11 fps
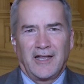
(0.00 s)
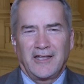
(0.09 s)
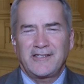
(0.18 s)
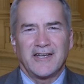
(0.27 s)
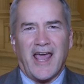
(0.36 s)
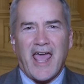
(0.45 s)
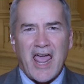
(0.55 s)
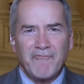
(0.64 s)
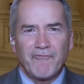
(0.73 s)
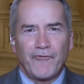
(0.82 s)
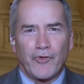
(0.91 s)
Listen,
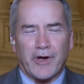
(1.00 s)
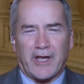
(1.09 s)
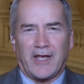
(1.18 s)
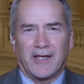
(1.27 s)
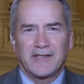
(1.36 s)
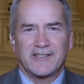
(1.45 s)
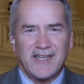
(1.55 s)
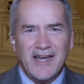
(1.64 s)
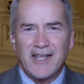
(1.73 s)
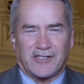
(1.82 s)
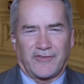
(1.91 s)
every
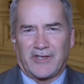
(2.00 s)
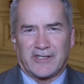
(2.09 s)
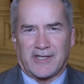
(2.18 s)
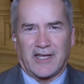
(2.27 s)
sentence of this